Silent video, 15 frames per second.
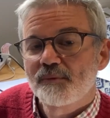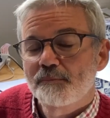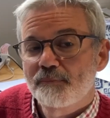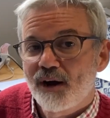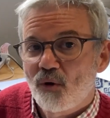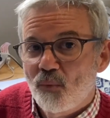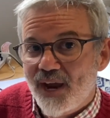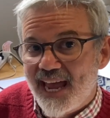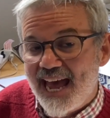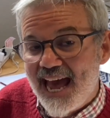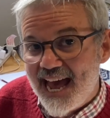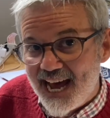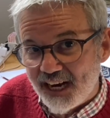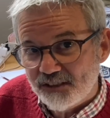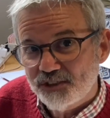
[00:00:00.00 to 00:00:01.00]
but where
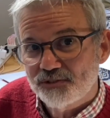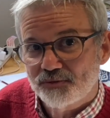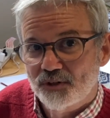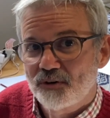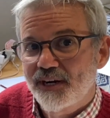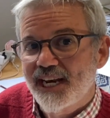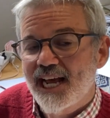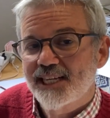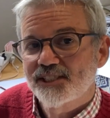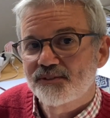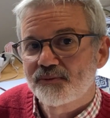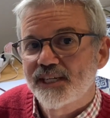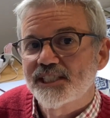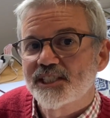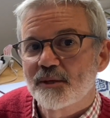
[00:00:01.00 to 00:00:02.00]
our drawing has
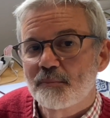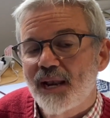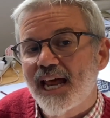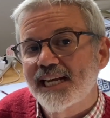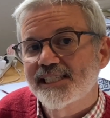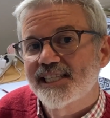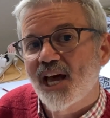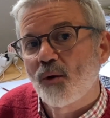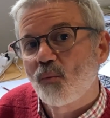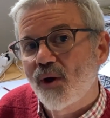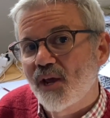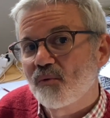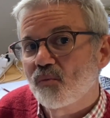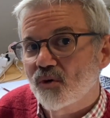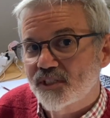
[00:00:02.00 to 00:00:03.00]
reached the place that
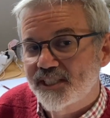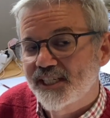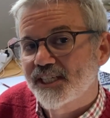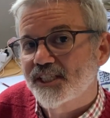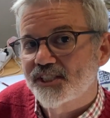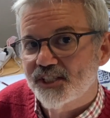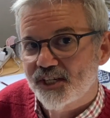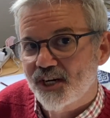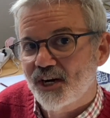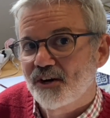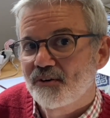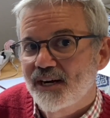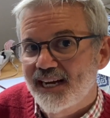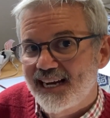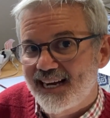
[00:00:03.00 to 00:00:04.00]
we're wanting it to
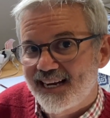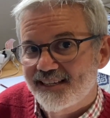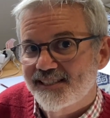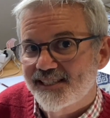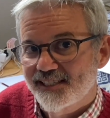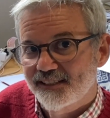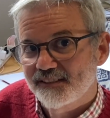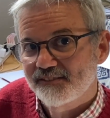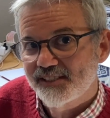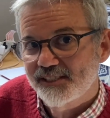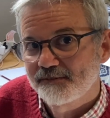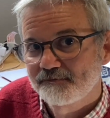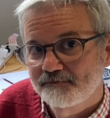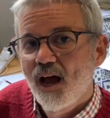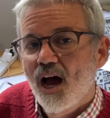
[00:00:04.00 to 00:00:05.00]
go ourselves.
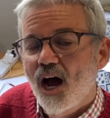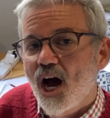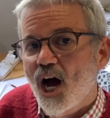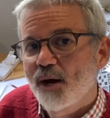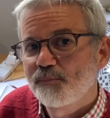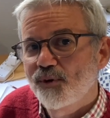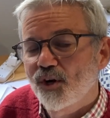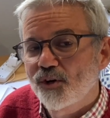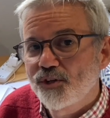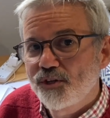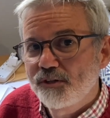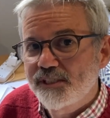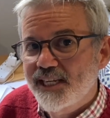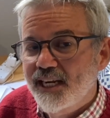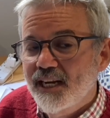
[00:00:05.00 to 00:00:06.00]
I'm not
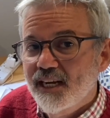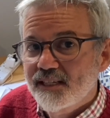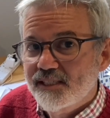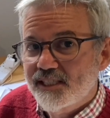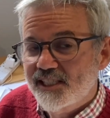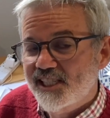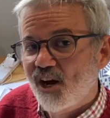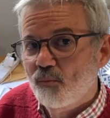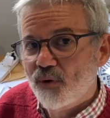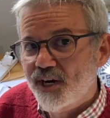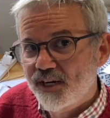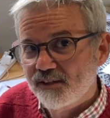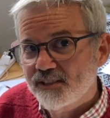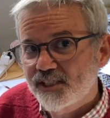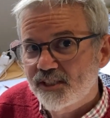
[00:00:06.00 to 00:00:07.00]
using someone
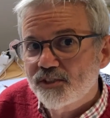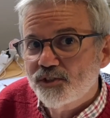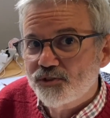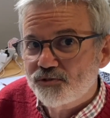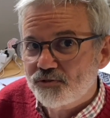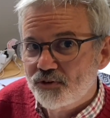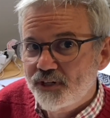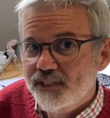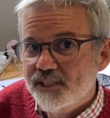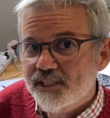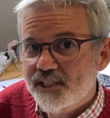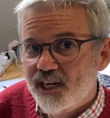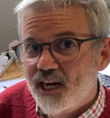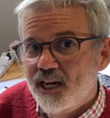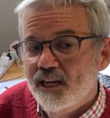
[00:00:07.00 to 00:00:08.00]
else's drawing
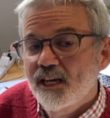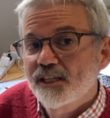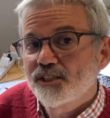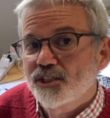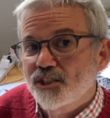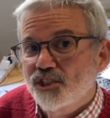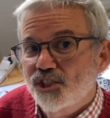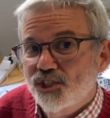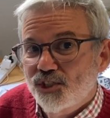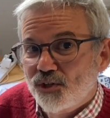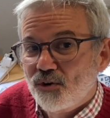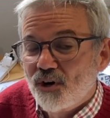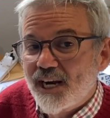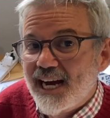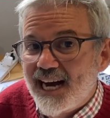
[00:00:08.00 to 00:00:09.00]
style to
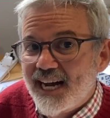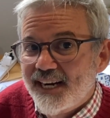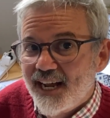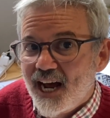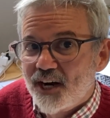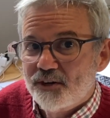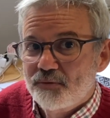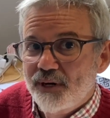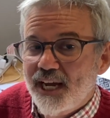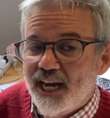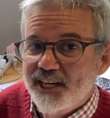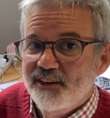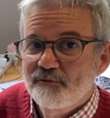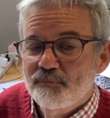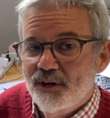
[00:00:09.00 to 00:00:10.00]
shortcut a
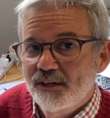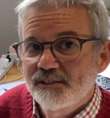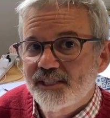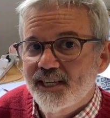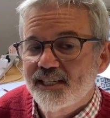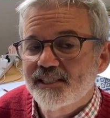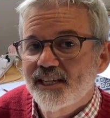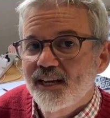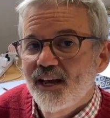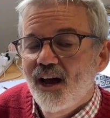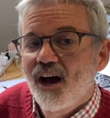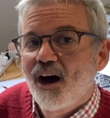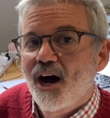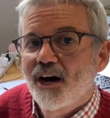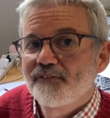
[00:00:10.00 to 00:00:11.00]
creative process.
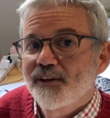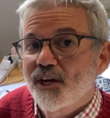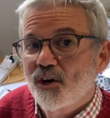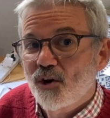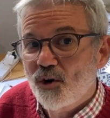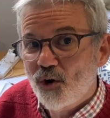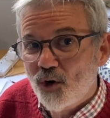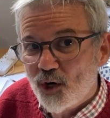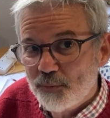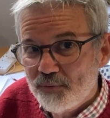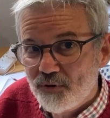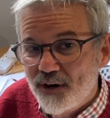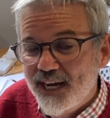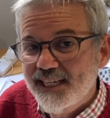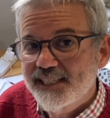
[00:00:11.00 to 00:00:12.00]
I've
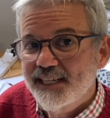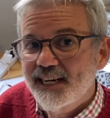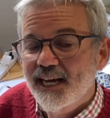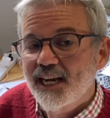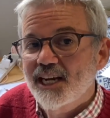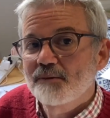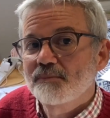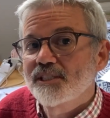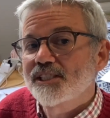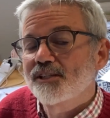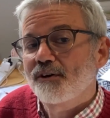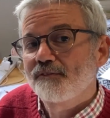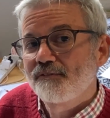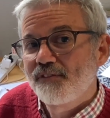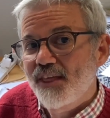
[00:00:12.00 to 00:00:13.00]
incorporated elements
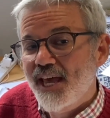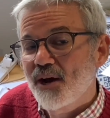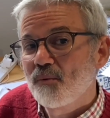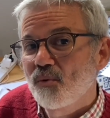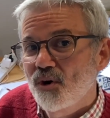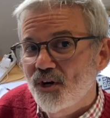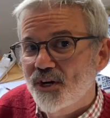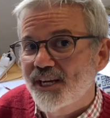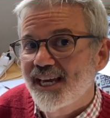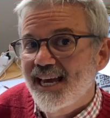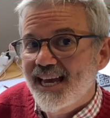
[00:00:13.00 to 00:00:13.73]
of their work